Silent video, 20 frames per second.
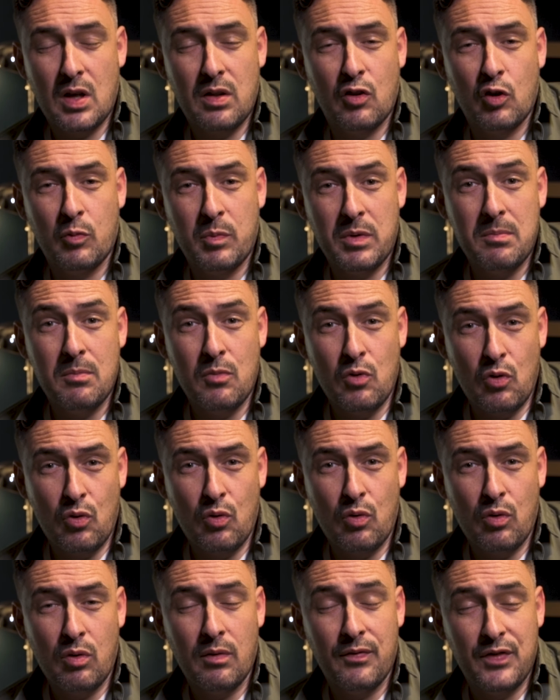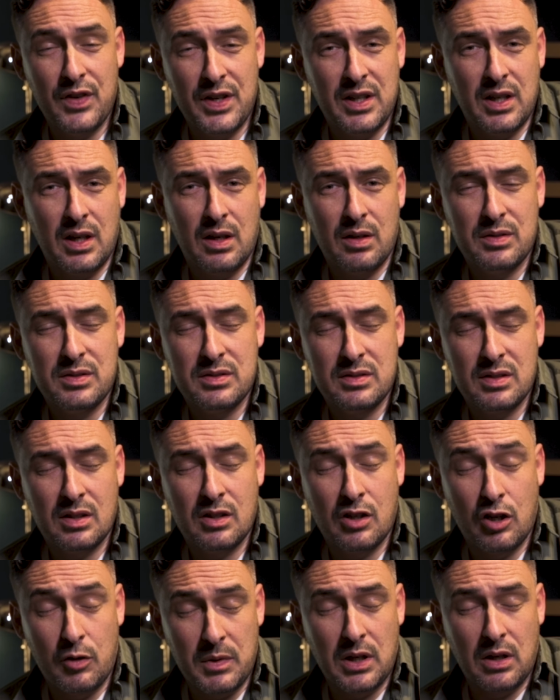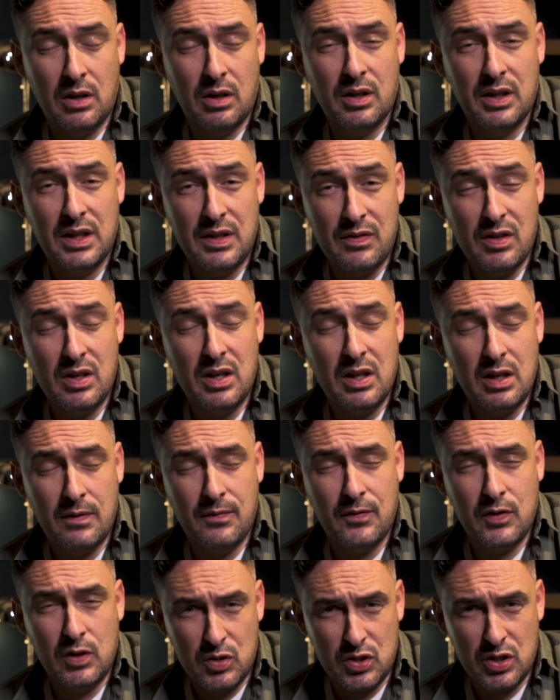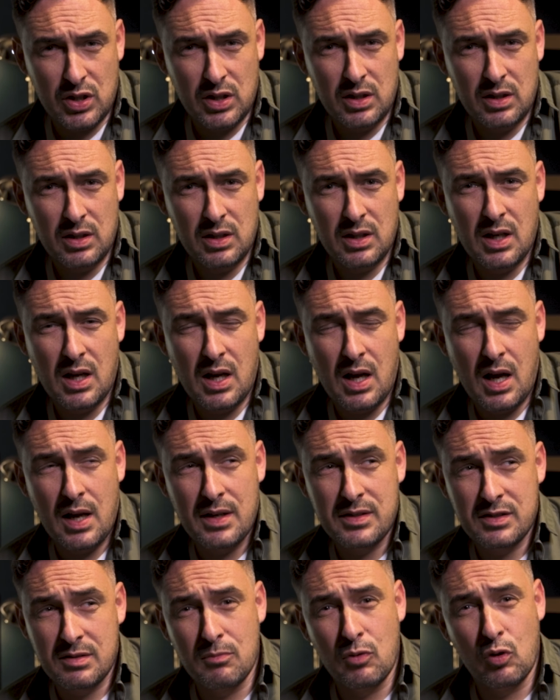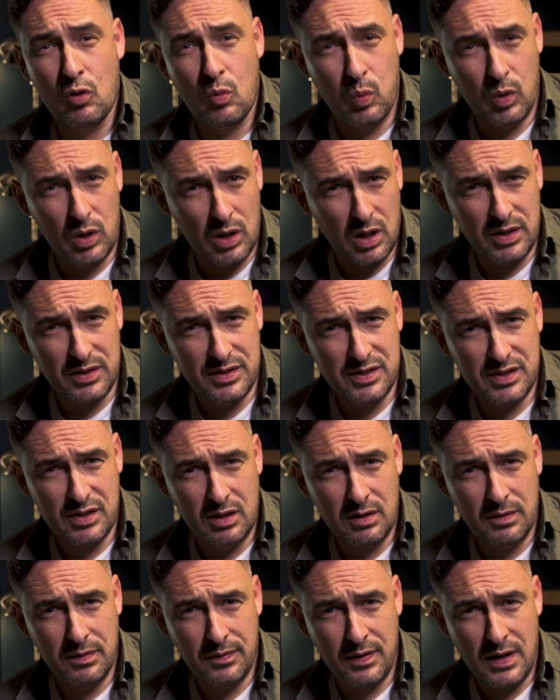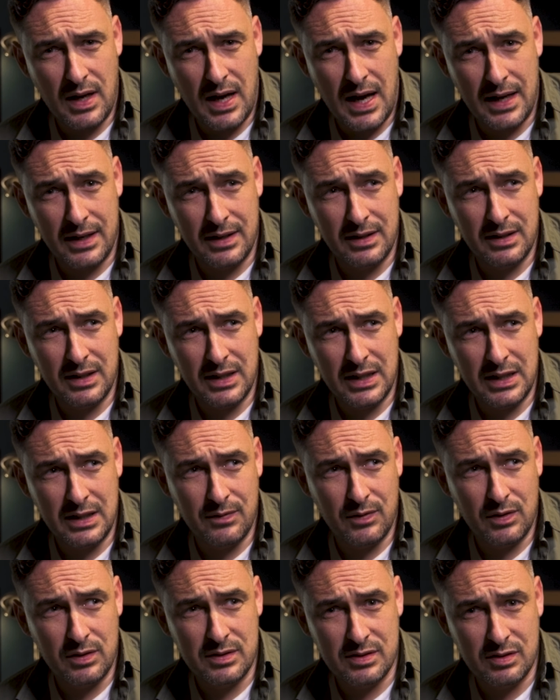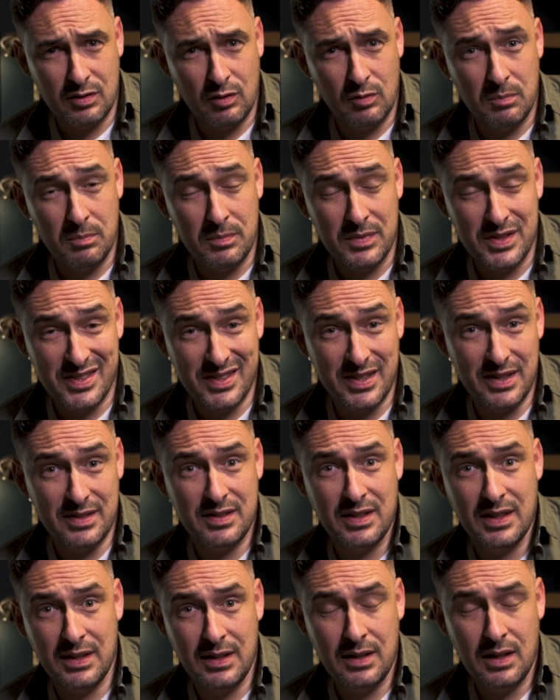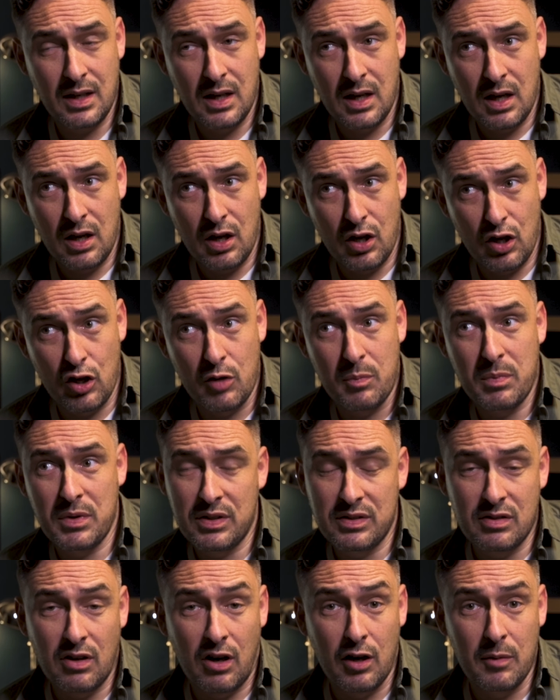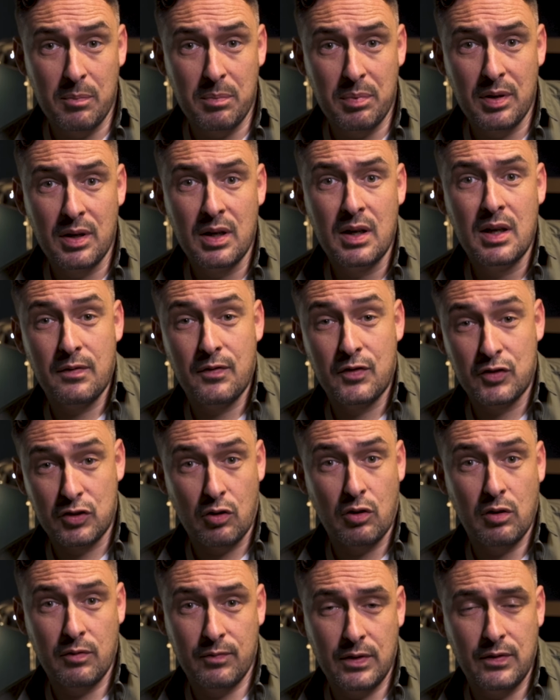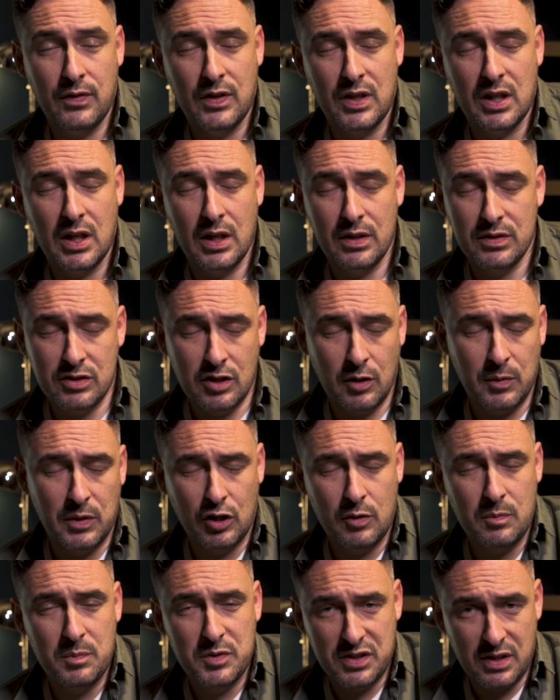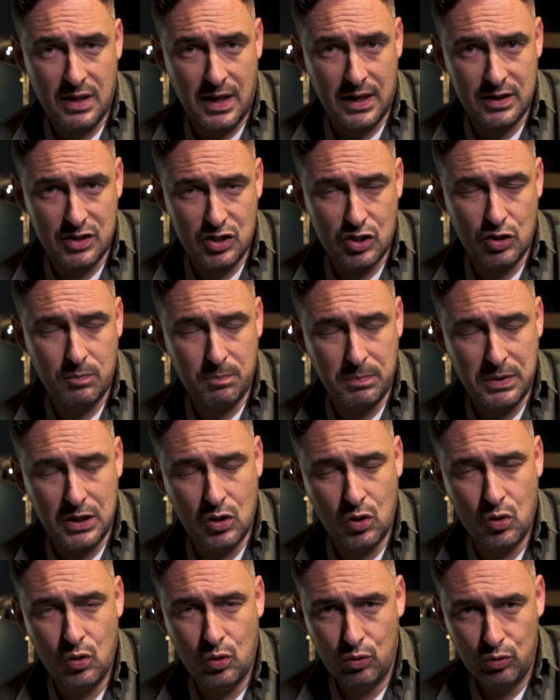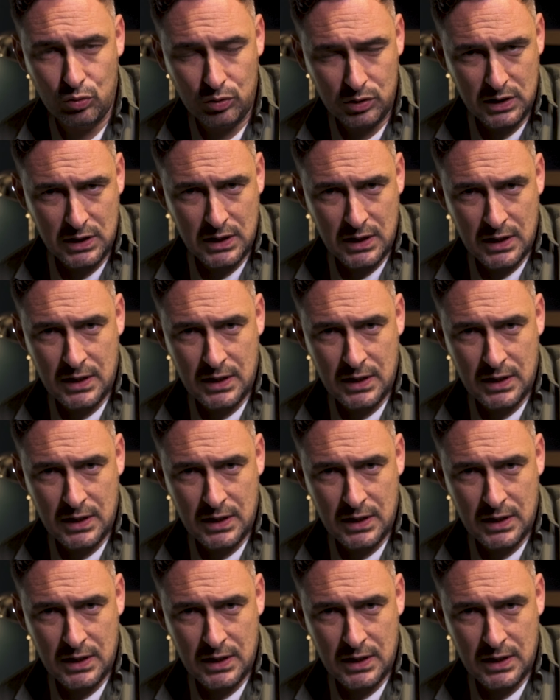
There'll be more videos coming along in the near future, some more woodland stuff, and even some city urban type photography videos coming up, so that should be cool.